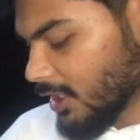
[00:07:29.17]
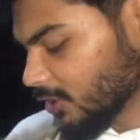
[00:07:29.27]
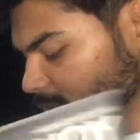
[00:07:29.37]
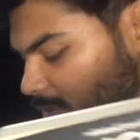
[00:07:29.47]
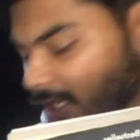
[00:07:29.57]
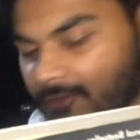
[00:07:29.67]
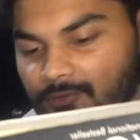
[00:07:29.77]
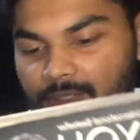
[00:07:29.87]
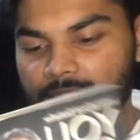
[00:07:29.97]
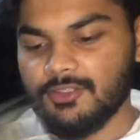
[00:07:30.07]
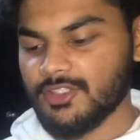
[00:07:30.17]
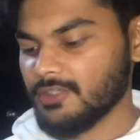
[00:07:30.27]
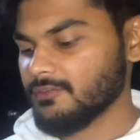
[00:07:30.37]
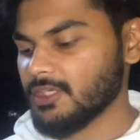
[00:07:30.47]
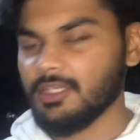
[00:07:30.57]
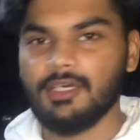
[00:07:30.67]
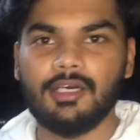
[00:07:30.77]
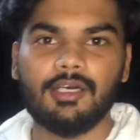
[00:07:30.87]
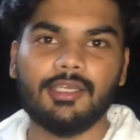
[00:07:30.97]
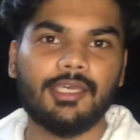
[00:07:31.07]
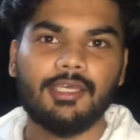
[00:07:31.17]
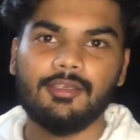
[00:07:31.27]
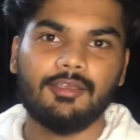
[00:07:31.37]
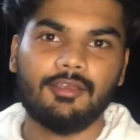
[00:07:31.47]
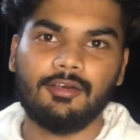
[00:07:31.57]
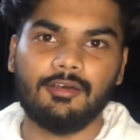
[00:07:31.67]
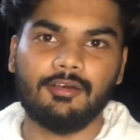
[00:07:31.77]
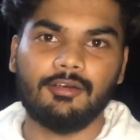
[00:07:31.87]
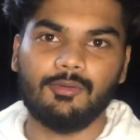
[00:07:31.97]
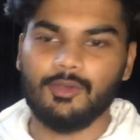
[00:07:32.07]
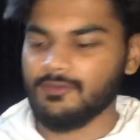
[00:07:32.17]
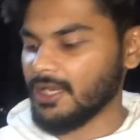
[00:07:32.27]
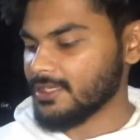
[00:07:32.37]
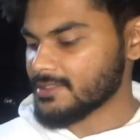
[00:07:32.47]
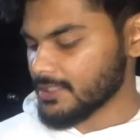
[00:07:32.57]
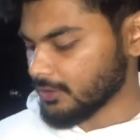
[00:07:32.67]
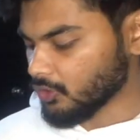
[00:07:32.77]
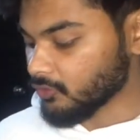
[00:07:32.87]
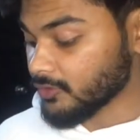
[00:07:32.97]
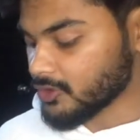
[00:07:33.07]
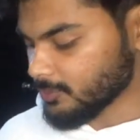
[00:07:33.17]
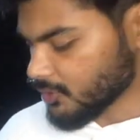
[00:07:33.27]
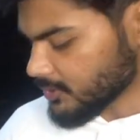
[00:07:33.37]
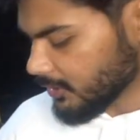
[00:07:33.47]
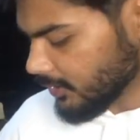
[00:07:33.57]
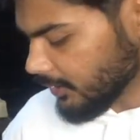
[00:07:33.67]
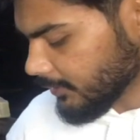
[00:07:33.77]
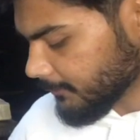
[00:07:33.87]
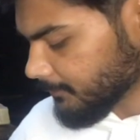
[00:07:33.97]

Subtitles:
You Can Win, Shiv Khera, again, one of the highest selling non-fiction books in India.